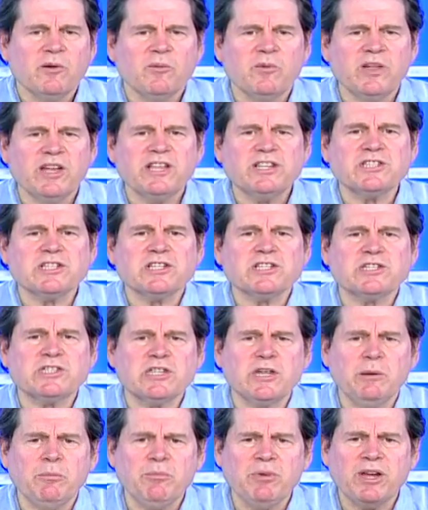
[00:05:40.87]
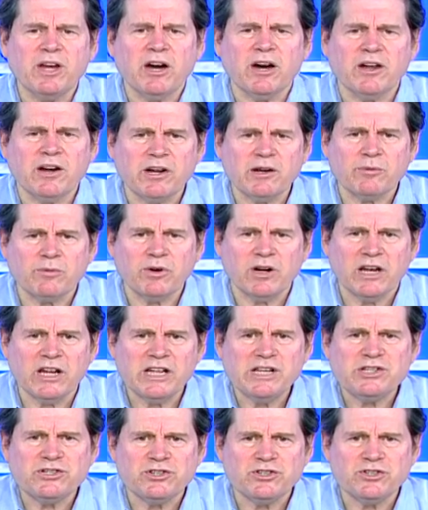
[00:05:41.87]
it's a symbiotic
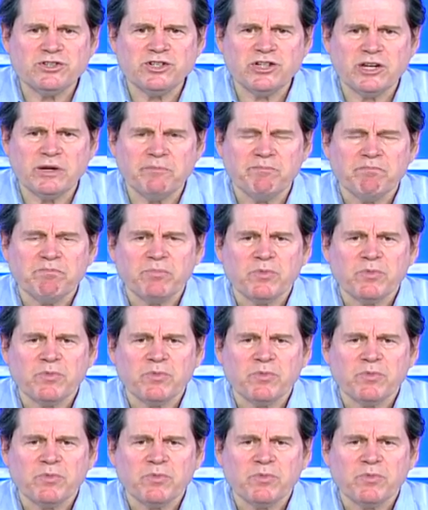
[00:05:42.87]
relationship